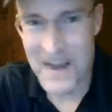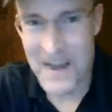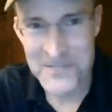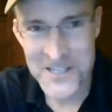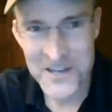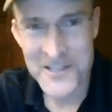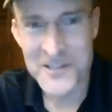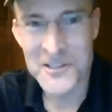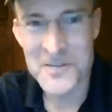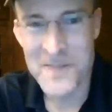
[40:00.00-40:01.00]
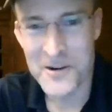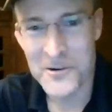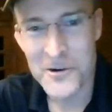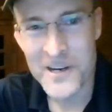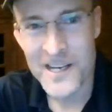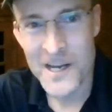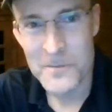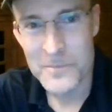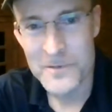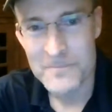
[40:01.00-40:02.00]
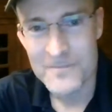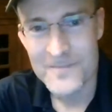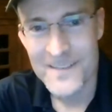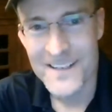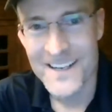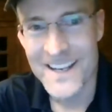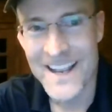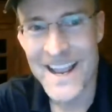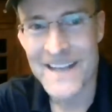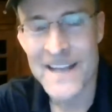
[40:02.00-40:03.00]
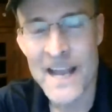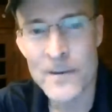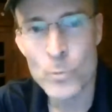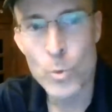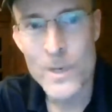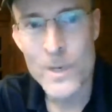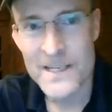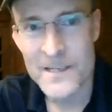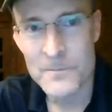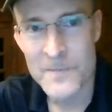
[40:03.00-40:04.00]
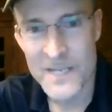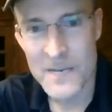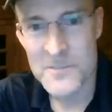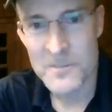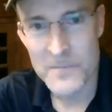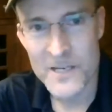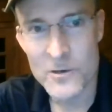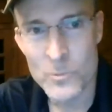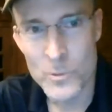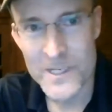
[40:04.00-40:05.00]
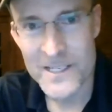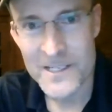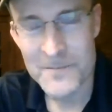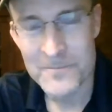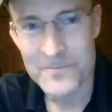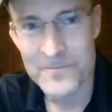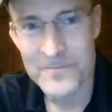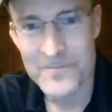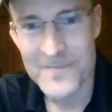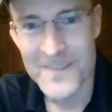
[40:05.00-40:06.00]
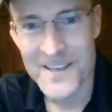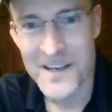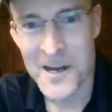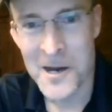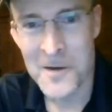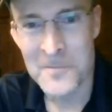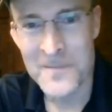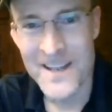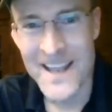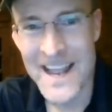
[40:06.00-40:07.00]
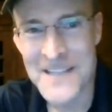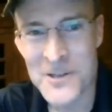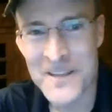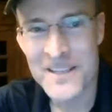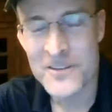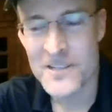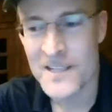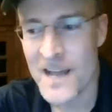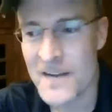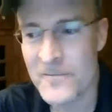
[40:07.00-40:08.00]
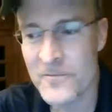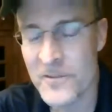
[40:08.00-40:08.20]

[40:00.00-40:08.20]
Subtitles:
I was talking earlier about growing up, and we becomes a bigger we. And so I think there's a lot of